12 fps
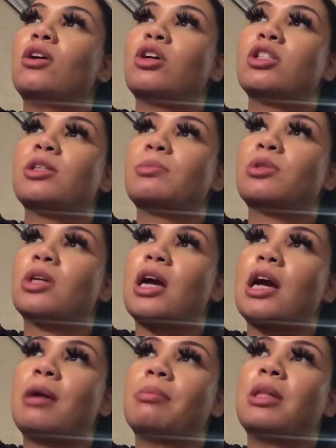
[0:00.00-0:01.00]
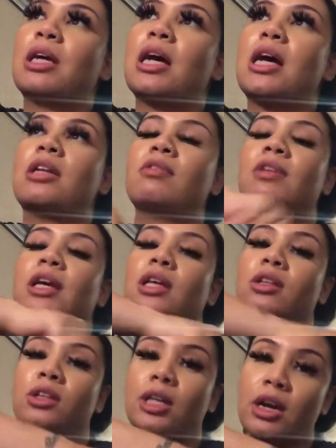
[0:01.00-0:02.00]
are subscribed that kind of
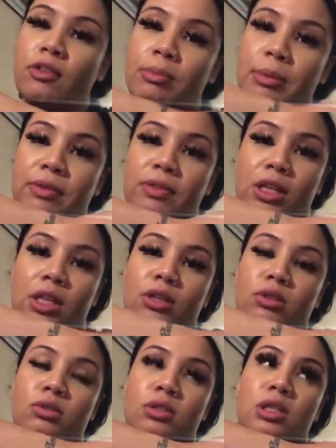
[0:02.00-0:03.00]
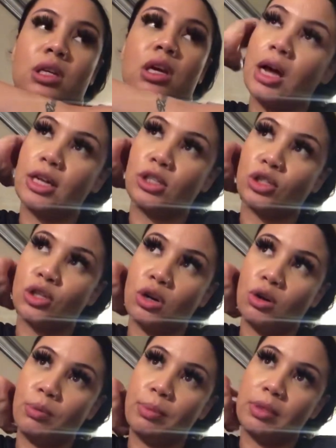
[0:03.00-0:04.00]
like look out for my videos. I just
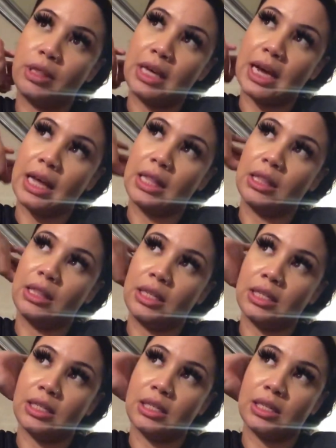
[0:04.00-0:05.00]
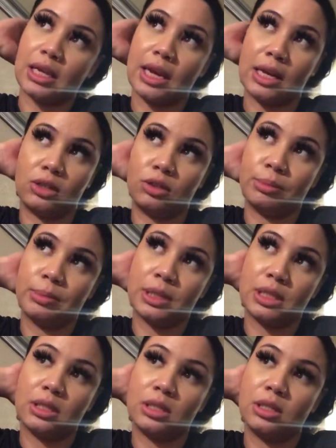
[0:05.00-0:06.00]
hope that this
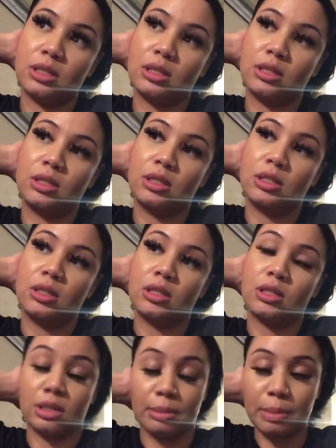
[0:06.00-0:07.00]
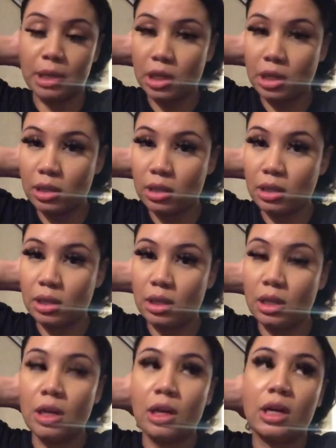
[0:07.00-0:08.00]
helps somebody,
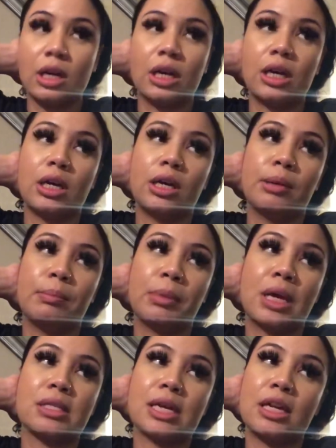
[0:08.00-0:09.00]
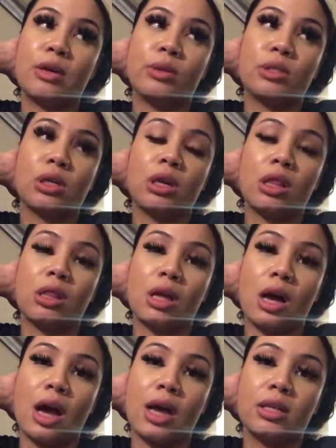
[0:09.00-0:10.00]
because I know it took a
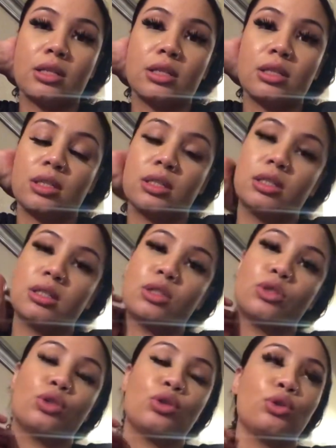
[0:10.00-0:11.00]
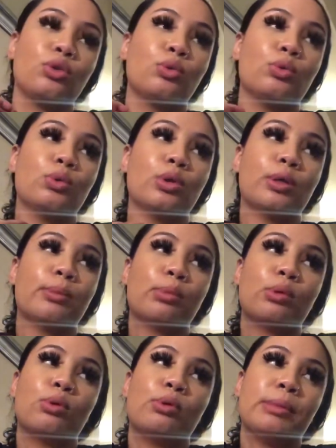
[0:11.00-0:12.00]
lot to
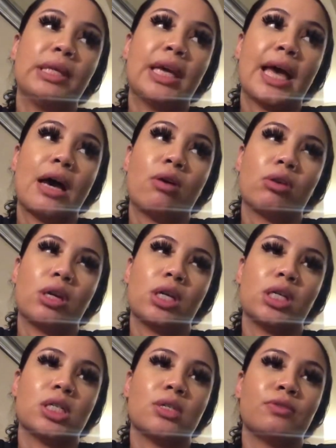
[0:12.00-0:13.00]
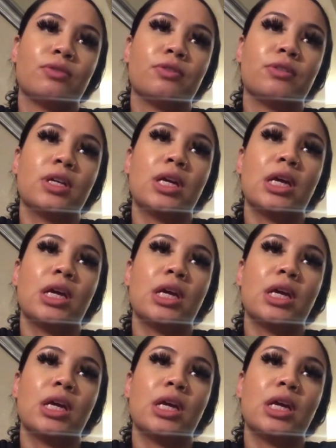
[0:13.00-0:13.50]
pull me out of